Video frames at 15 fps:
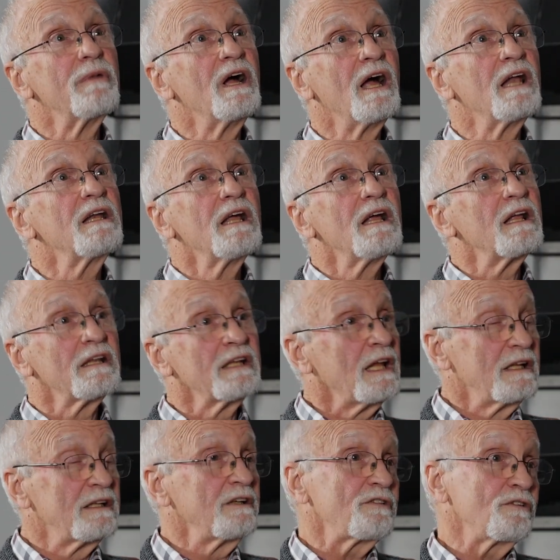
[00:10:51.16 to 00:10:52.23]
But
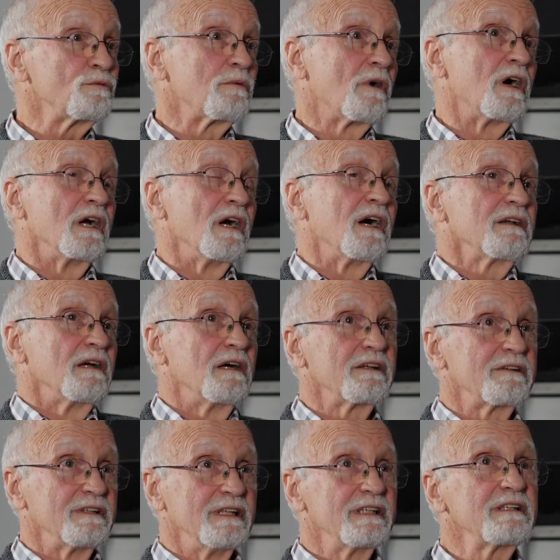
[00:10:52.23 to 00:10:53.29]
and this is why
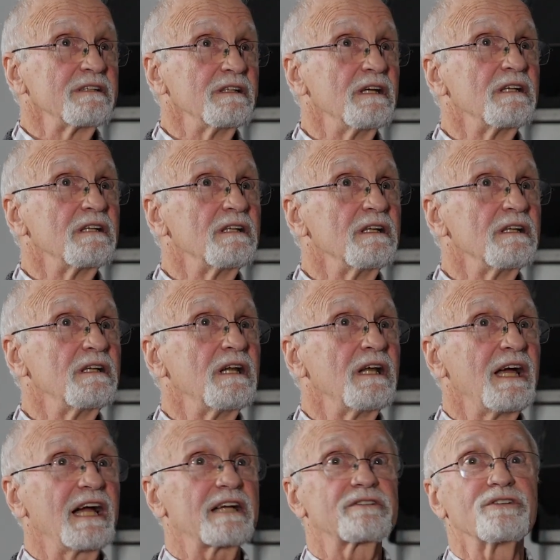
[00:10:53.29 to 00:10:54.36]
I think that
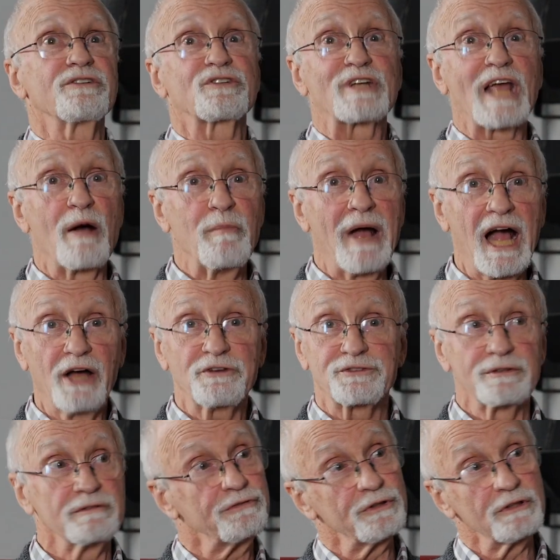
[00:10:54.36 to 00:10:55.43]
actors come
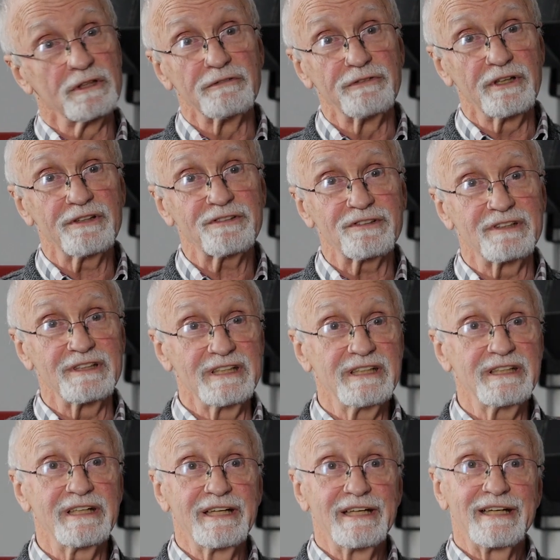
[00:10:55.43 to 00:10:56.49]
out of
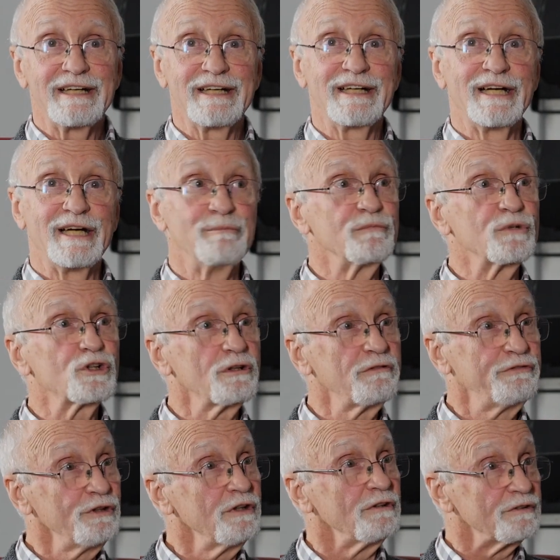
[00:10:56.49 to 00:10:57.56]
university
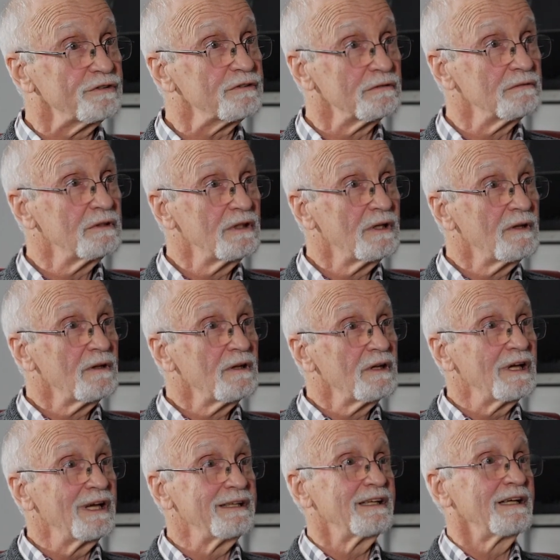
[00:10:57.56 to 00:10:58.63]
confused.
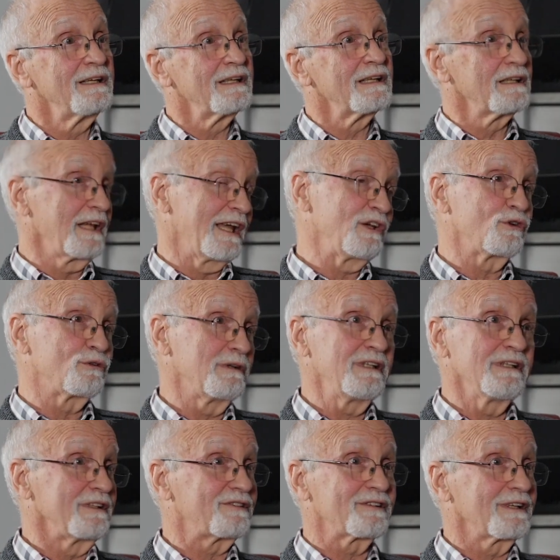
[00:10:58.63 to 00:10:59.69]
And Glenn
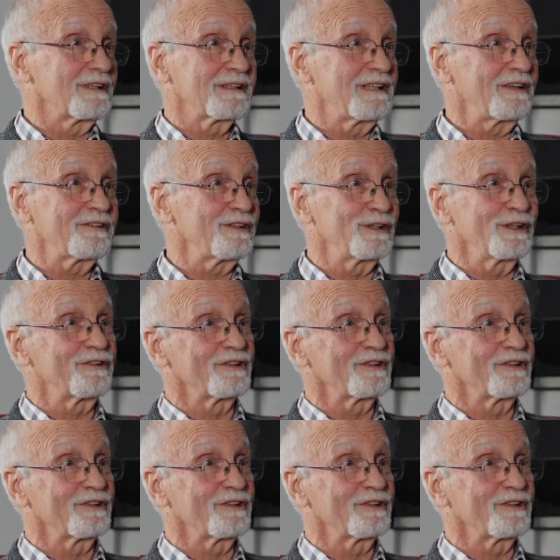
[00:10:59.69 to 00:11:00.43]
Quinn is a classic